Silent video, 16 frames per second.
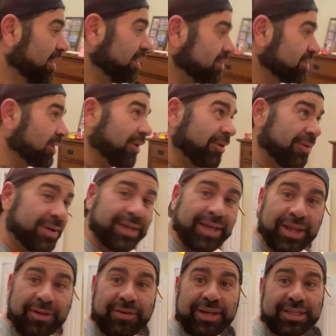So
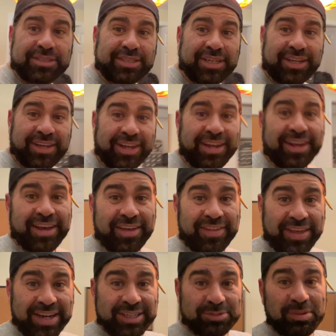anyways,
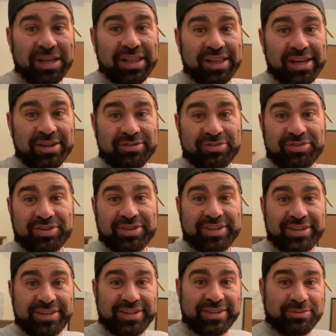that is my life.
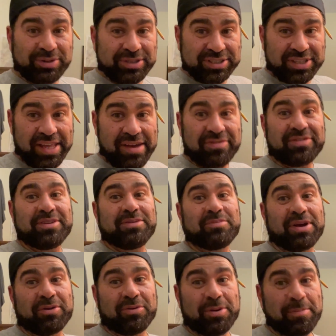What's left in my
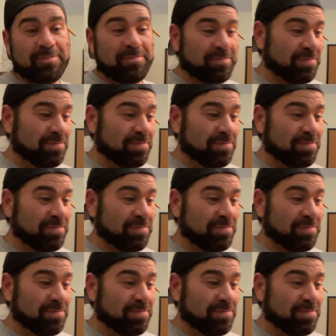room.